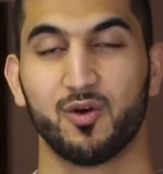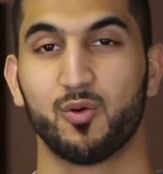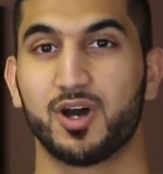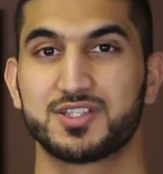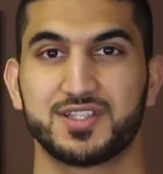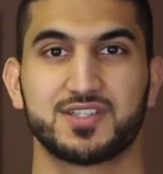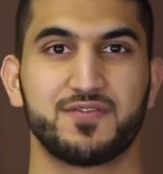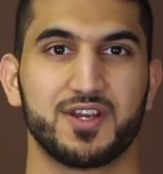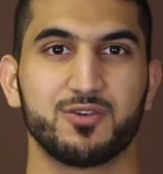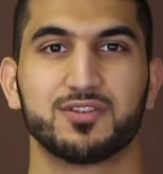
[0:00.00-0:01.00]
Watch this
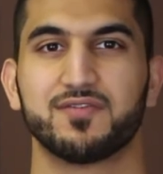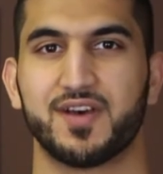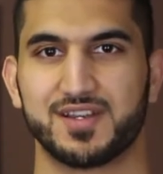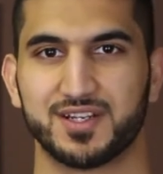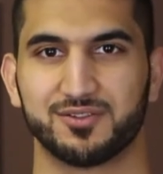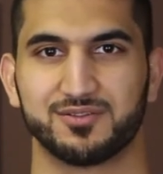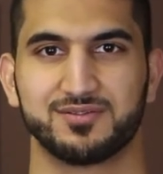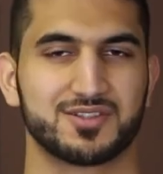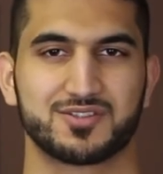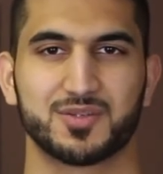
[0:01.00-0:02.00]
video to find out.
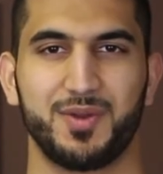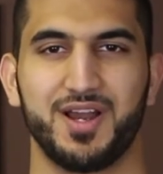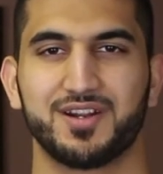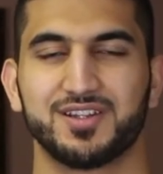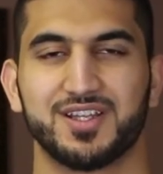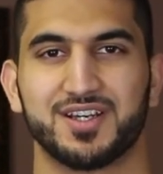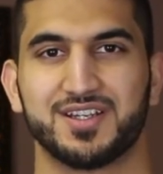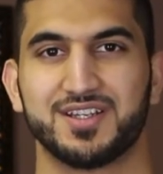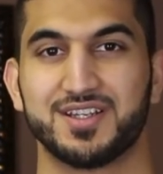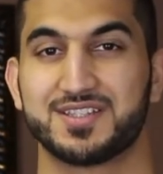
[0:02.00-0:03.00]
SubhanAllah,
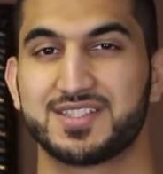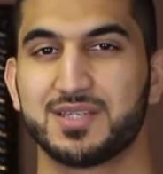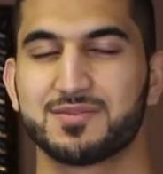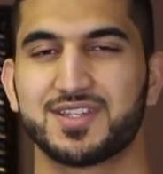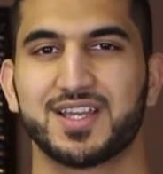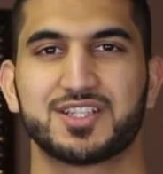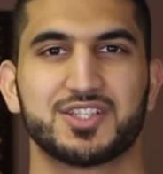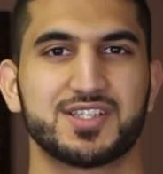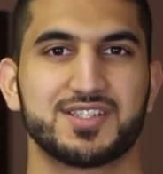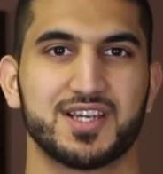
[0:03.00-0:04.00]
it seems like
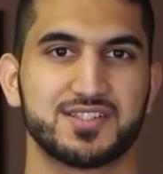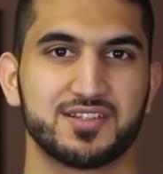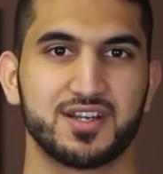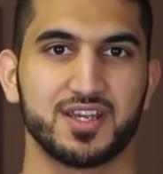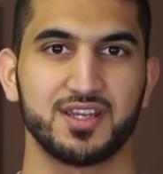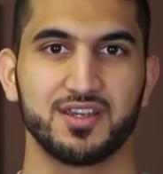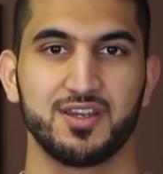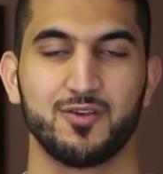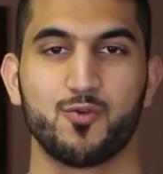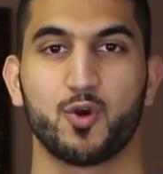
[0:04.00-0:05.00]
just yesterday
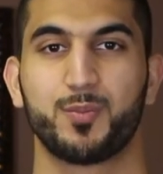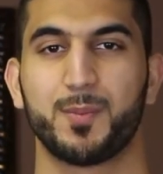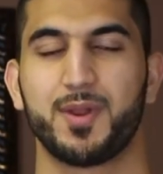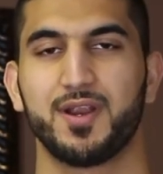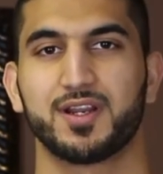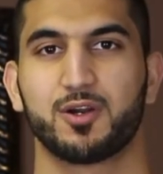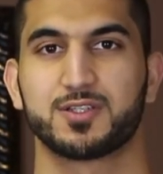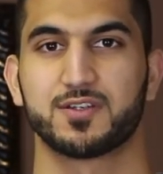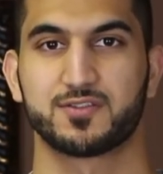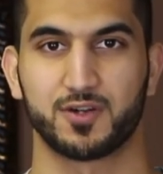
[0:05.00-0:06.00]
we were preparing
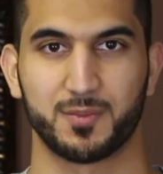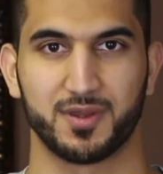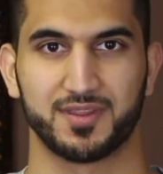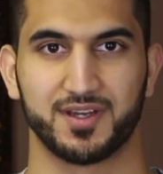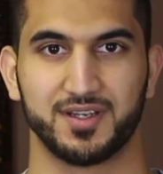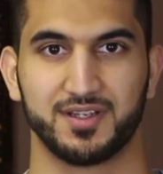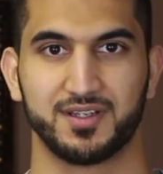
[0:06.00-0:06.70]
ourselves for Ramadan,